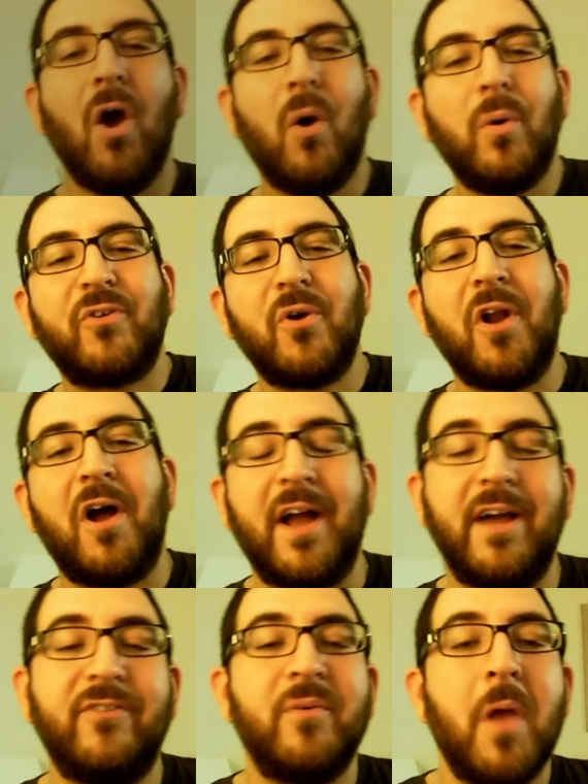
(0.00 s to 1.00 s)
What's going on,
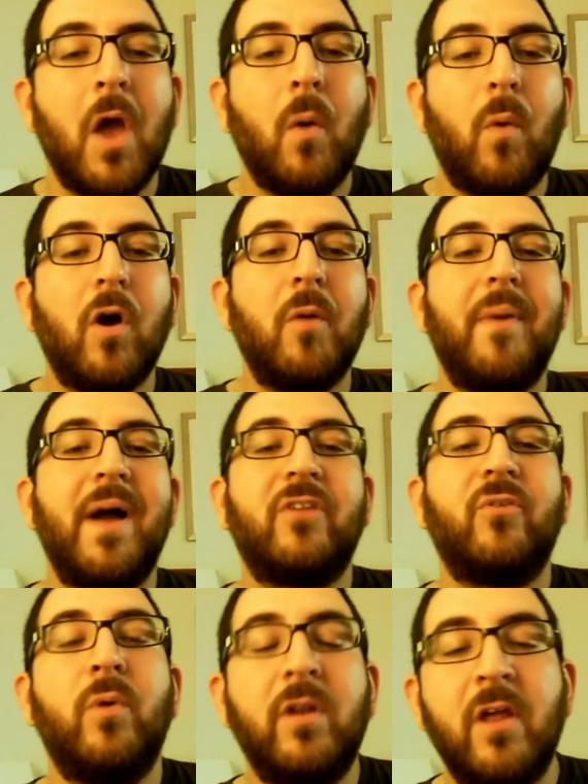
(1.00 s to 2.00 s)
guys? Welcome back
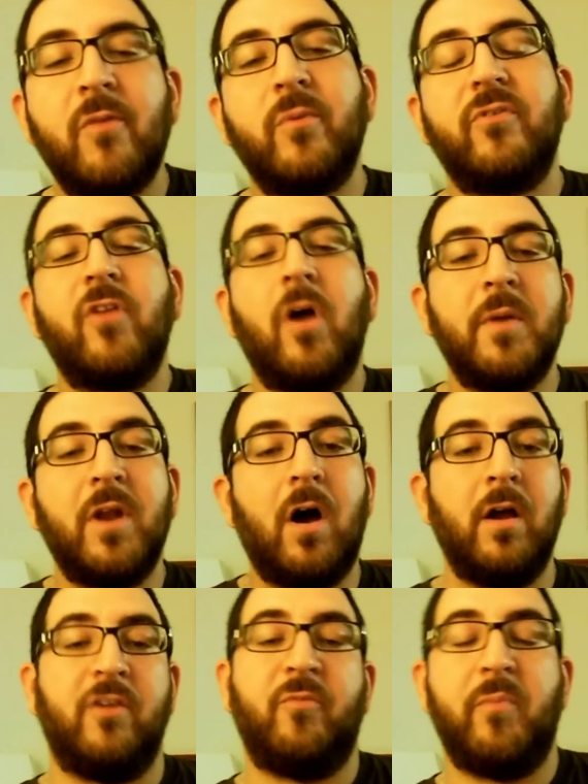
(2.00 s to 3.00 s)
to another installment of
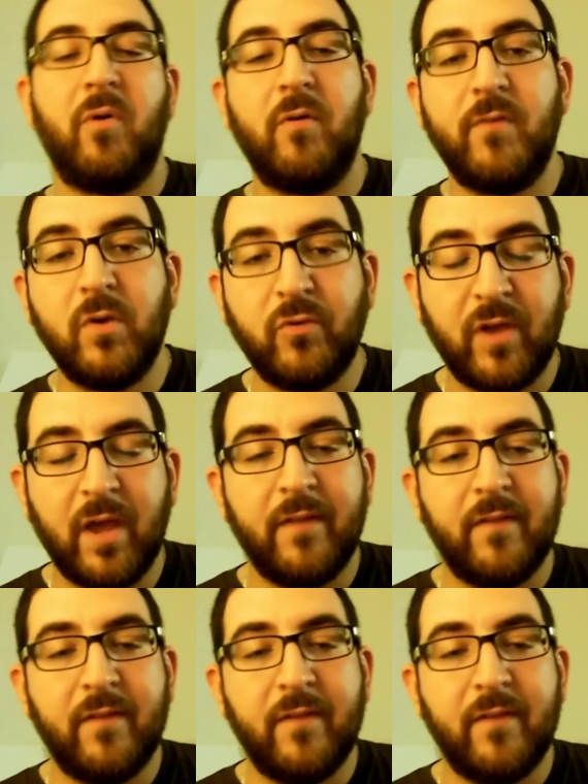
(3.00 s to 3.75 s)
Hoggie's Beer Reviews.